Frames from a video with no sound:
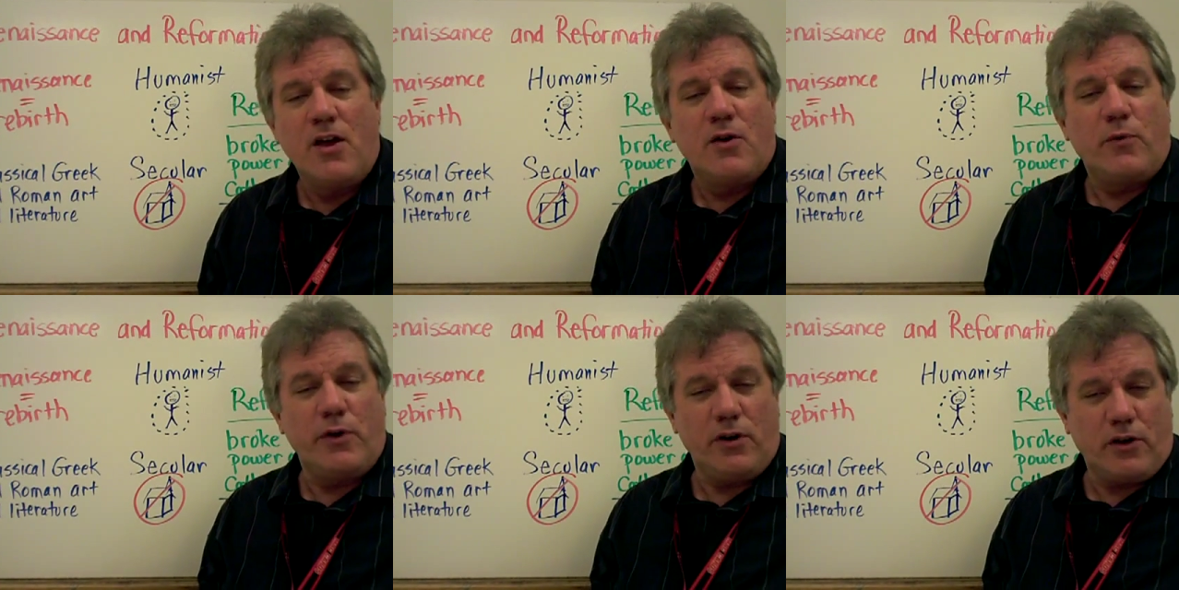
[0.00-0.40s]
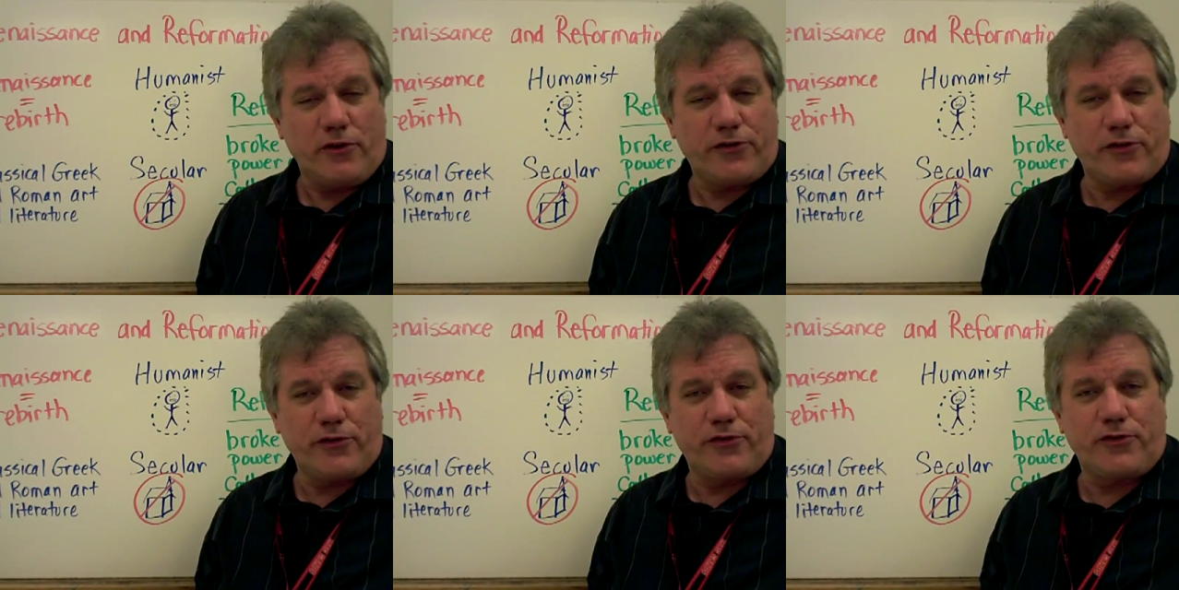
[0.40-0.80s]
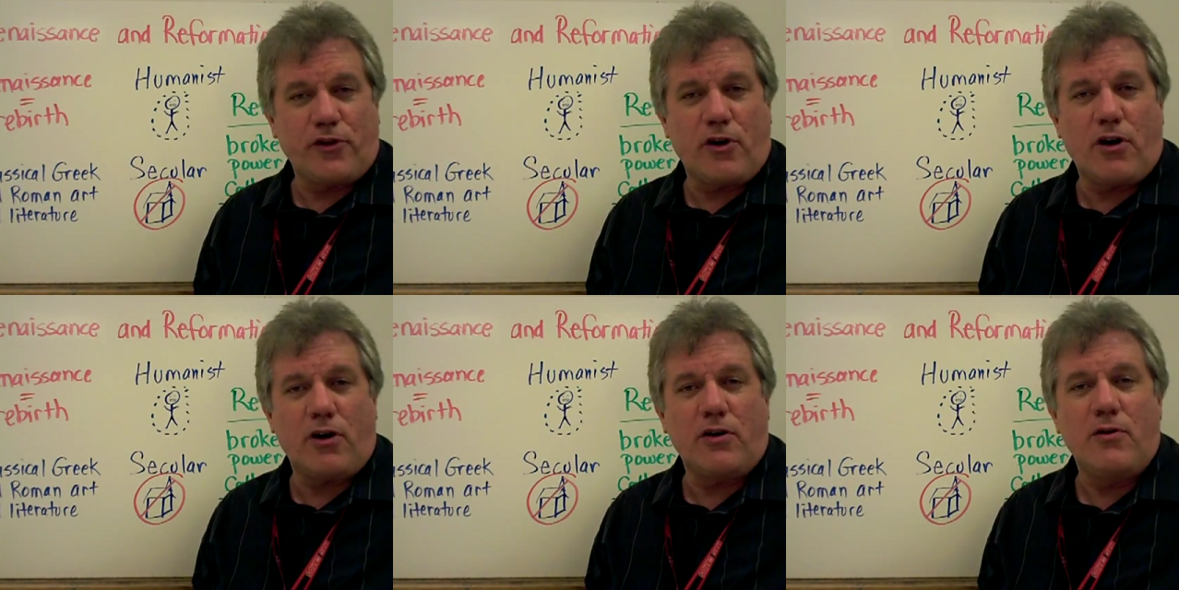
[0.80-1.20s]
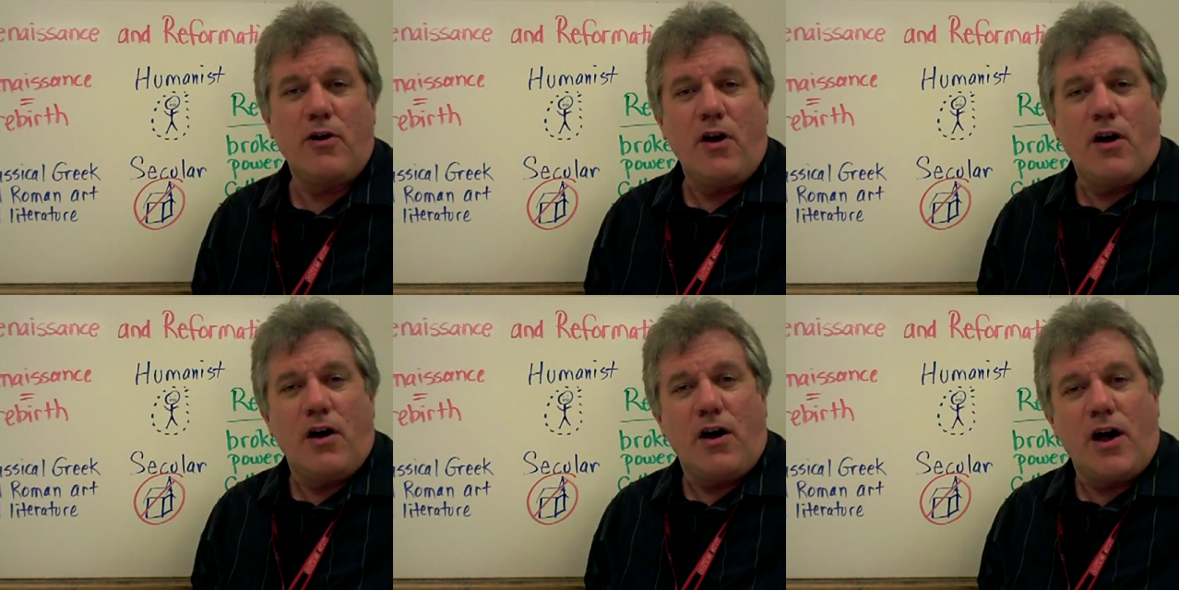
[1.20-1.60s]
We also saw
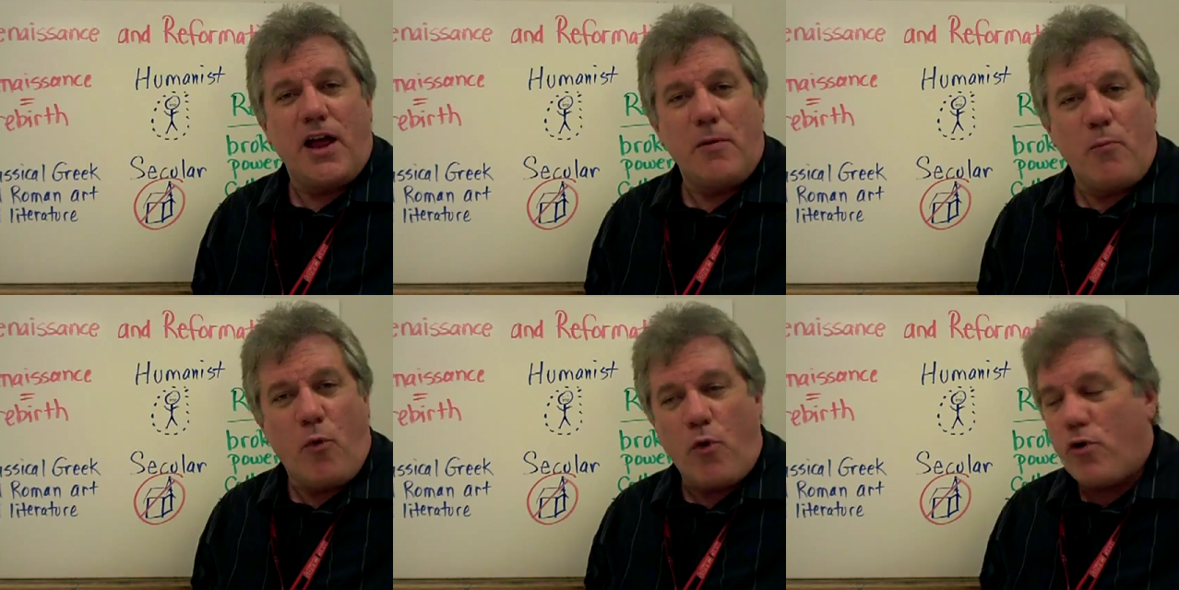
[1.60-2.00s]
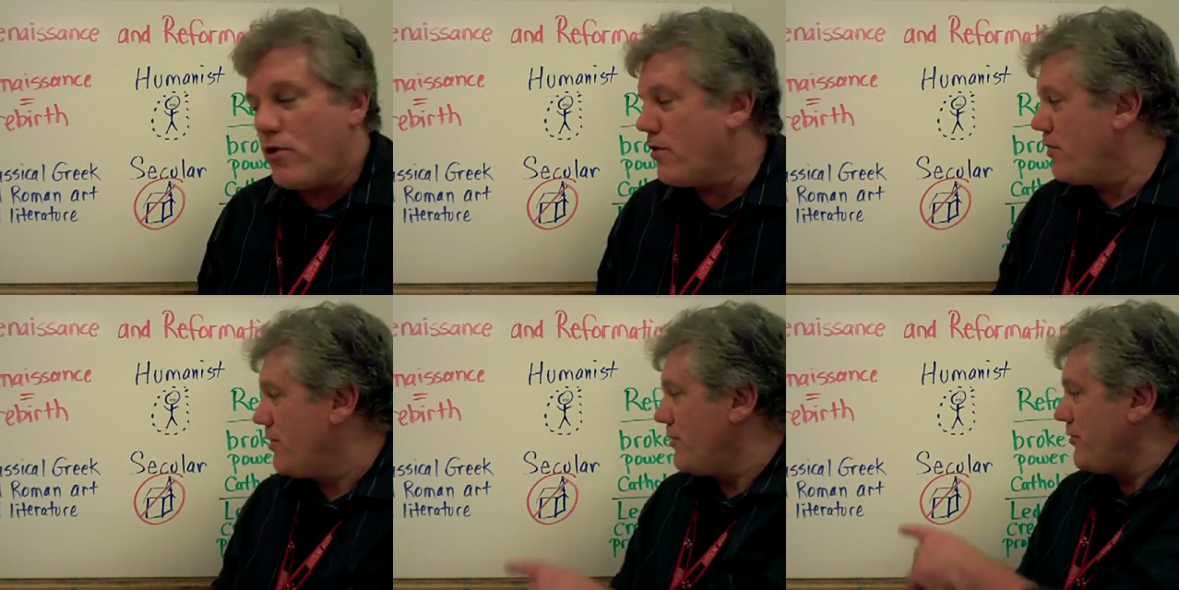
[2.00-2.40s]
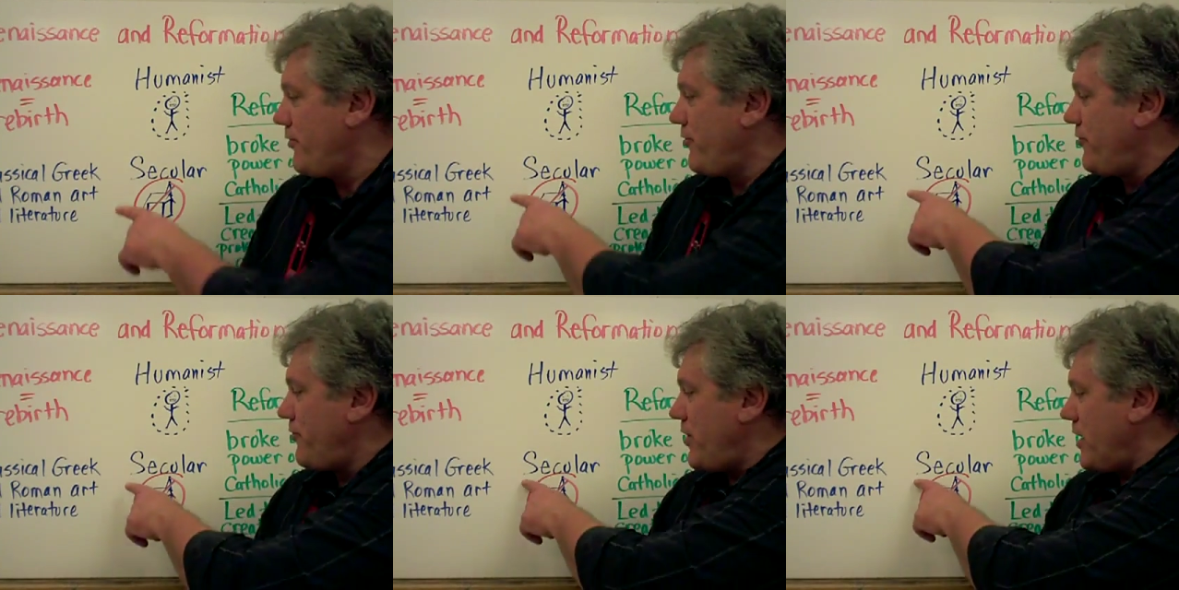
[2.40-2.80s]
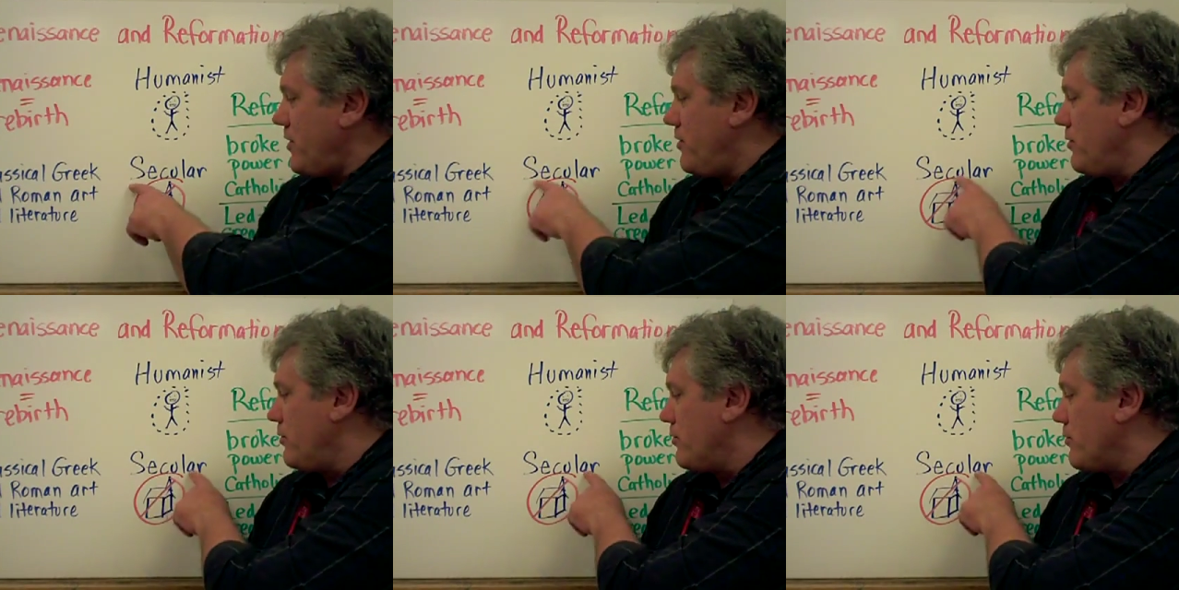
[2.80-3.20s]
a more
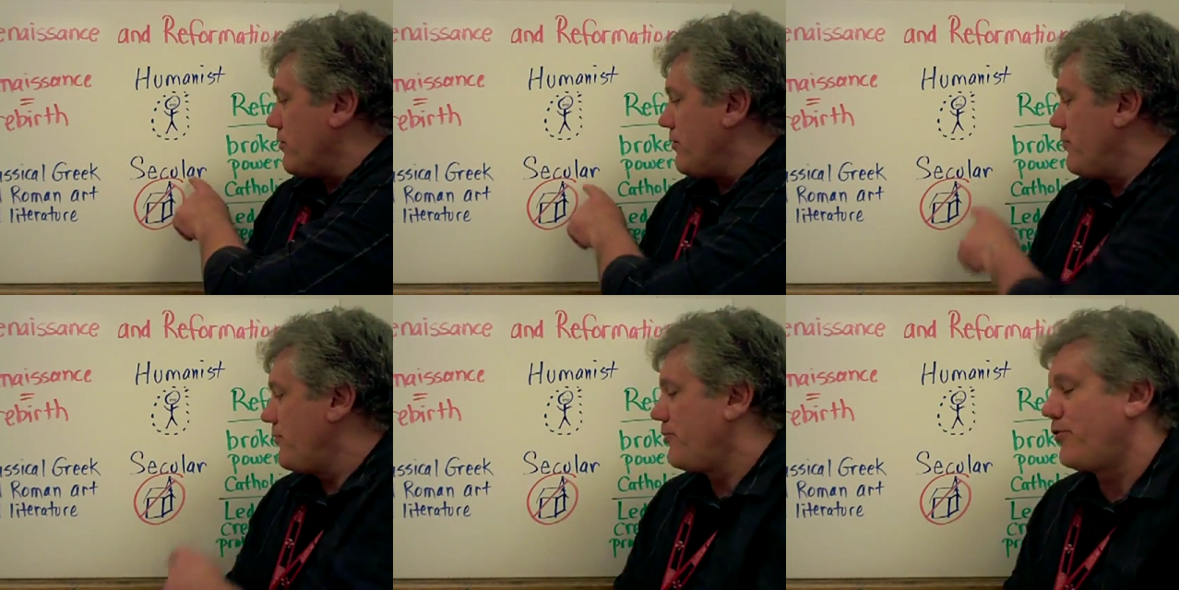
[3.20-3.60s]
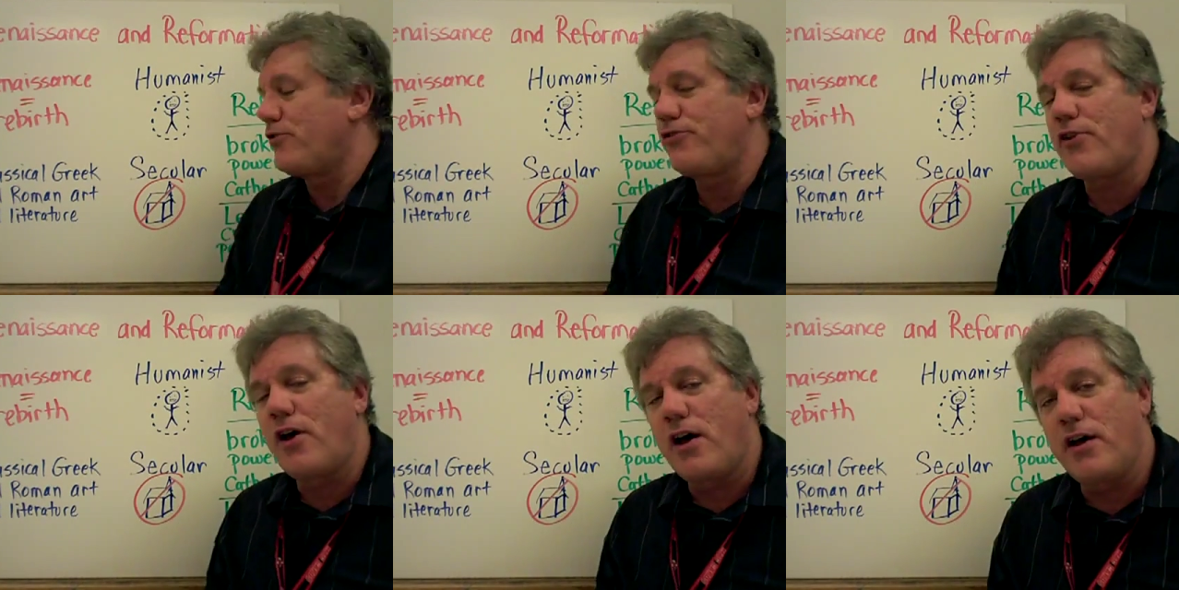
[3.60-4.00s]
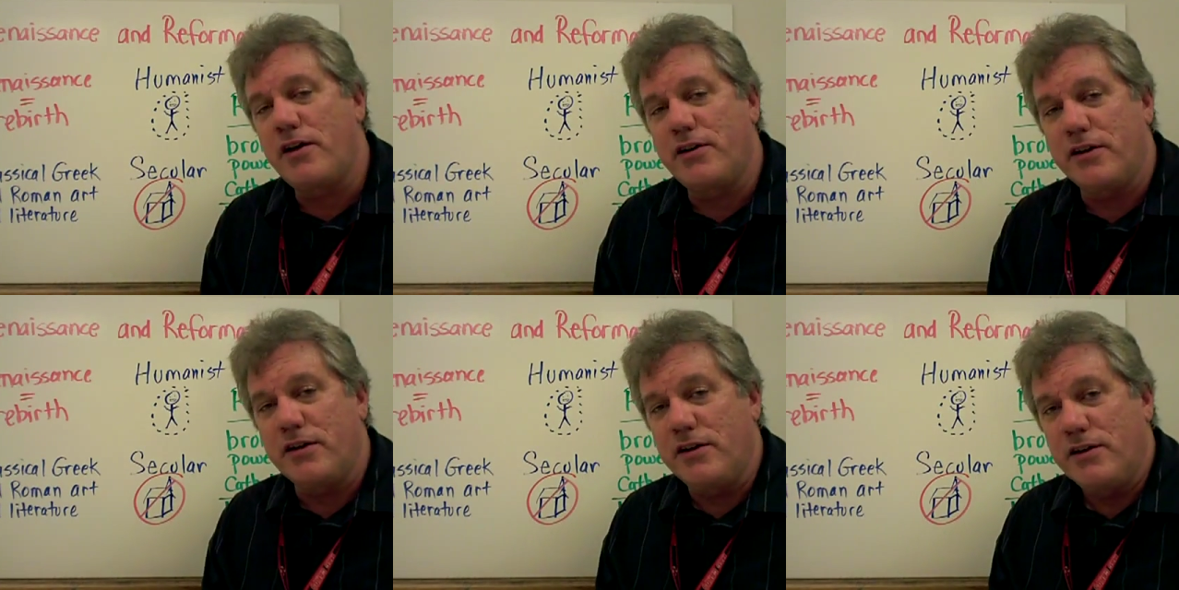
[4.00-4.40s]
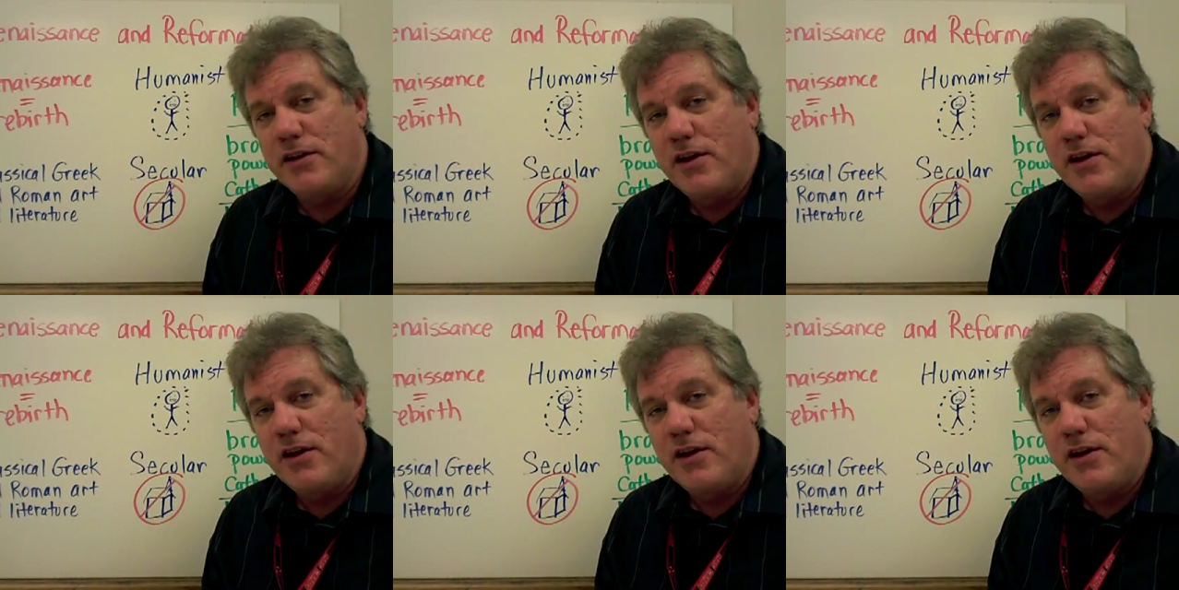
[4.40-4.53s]
secular society.